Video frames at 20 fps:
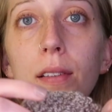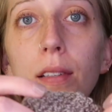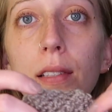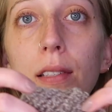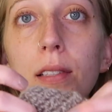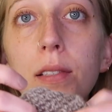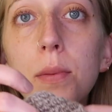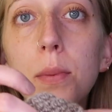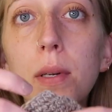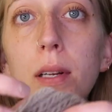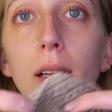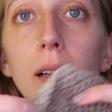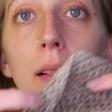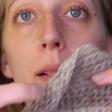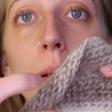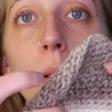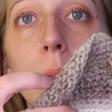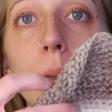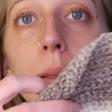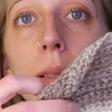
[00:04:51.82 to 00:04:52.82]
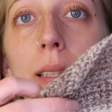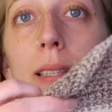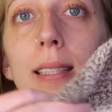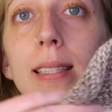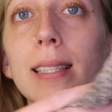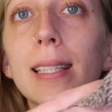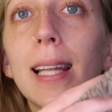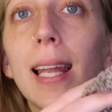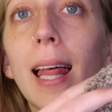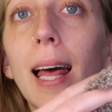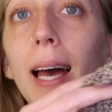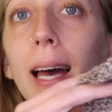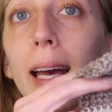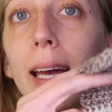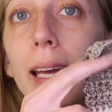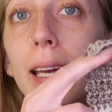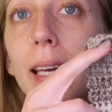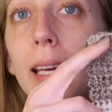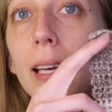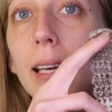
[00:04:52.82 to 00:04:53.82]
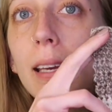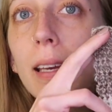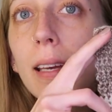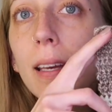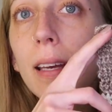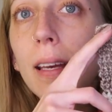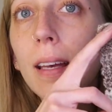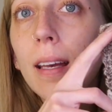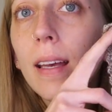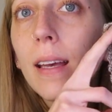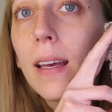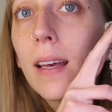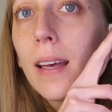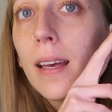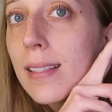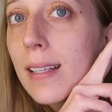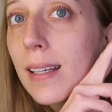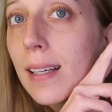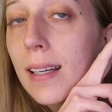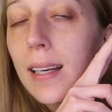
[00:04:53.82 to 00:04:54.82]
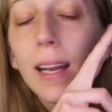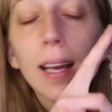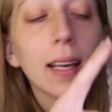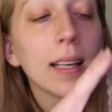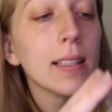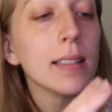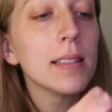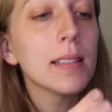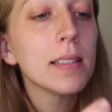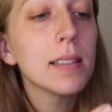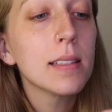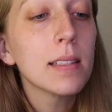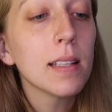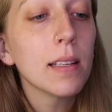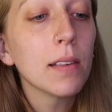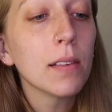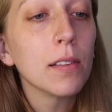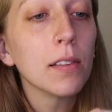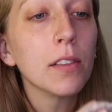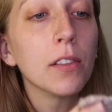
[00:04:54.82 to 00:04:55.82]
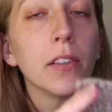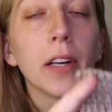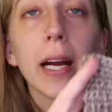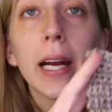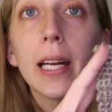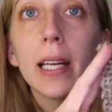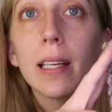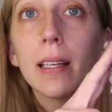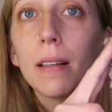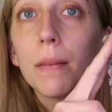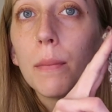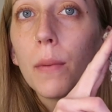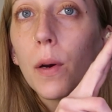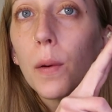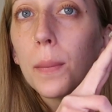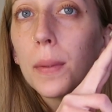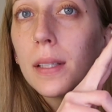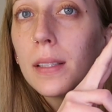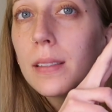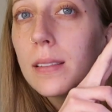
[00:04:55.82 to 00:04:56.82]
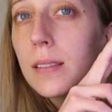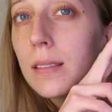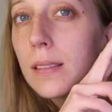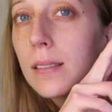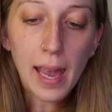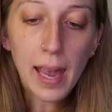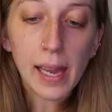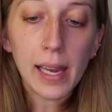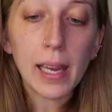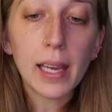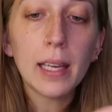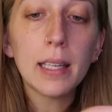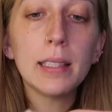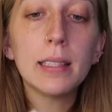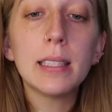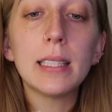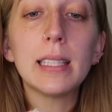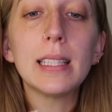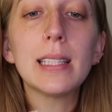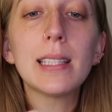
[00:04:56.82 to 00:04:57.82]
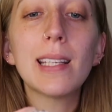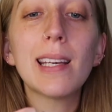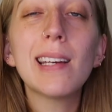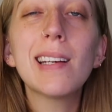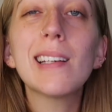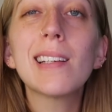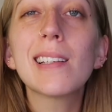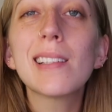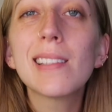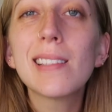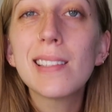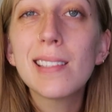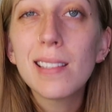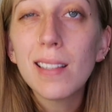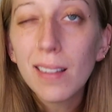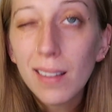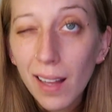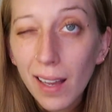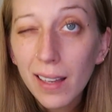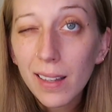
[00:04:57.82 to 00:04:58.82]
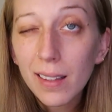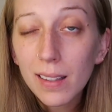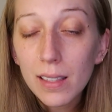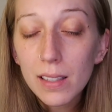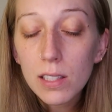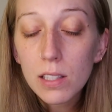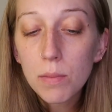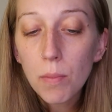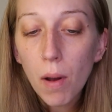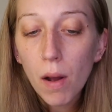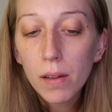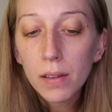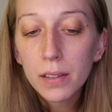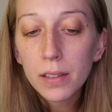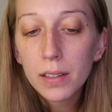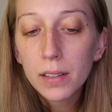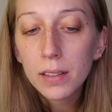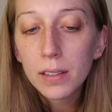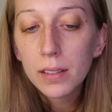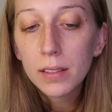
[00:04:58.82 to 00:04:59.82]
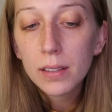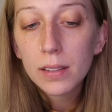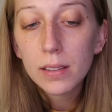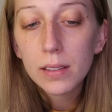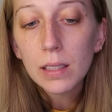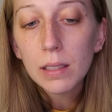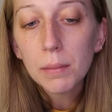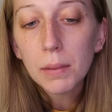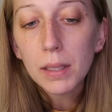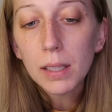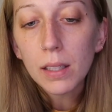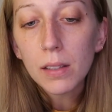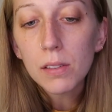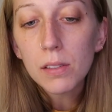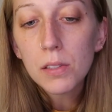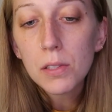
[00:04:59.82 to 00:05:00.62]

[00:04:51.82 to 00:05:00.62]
this is what it looks like. It's like a nice little gradient moment, and it's like slightly smaller than my other